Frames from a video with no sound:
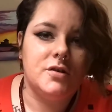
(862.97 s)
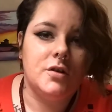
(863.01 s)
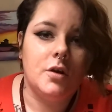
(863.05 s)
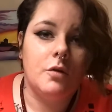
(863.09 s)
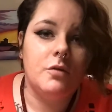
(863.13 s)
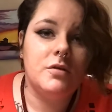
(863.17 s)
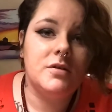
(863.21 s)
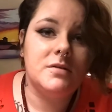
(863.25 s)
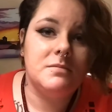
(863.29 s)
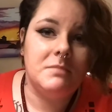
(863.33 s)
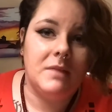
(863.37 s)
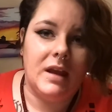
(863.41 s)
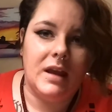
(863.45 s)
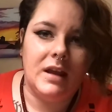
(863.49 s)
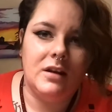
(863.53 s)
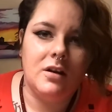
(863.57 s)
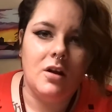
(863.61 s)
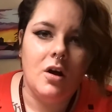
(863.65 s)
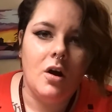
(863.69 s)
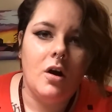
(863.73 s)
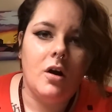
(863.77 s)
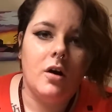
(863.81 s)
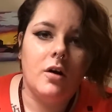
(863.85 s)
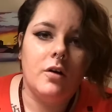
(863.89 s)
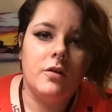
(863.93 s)
Those men
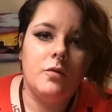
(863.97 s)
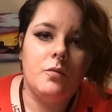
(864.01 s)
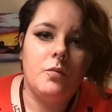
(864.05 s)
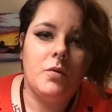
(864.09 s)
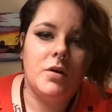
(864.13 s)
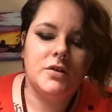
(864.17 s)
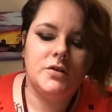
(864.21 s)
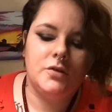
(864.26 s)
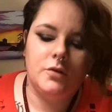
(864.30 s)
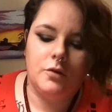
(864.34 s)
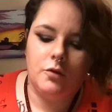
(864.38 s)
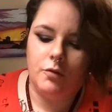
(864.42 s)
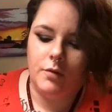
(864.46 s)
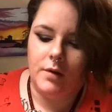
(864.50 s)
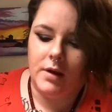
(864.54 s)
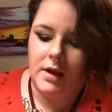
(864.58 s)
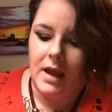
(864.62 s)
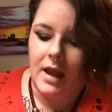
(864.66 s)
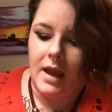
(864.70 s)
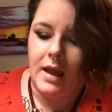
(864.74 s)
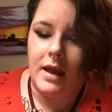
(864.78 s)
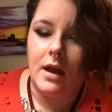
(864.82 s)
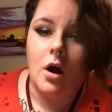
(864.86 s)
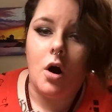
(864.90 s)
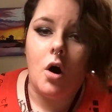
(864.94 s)
are the ones who
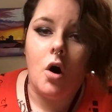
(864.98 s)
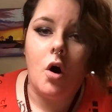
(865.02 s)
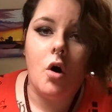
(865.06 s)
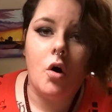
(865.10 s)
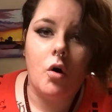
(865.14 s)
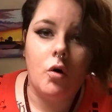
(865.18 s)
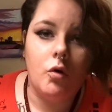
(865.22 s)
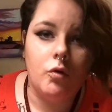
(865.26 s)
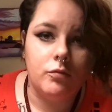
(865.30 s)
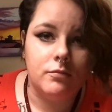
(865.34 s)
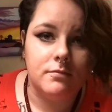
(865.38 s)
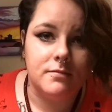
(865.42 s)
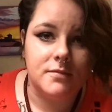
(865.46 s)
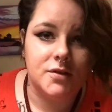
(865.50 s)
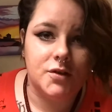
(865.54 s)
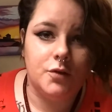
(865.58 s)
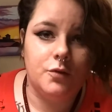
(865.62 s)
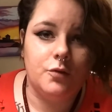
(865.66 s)
create homes,